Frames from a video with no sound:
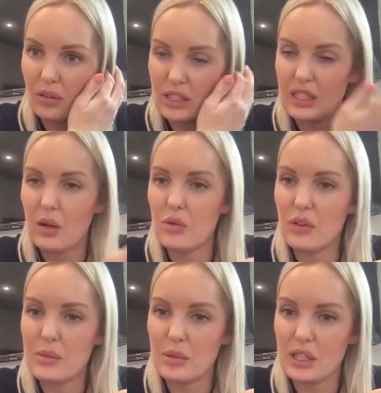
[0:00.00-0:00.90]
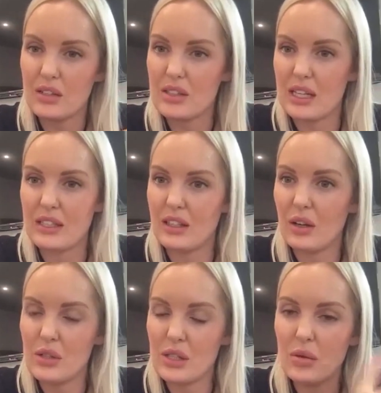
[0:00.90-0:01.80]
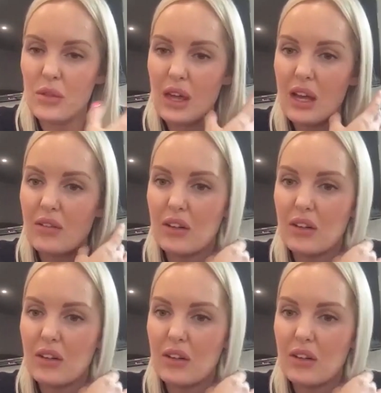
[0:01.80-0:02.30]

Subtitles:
I didn't go with anybody. I stayed in a hotel there,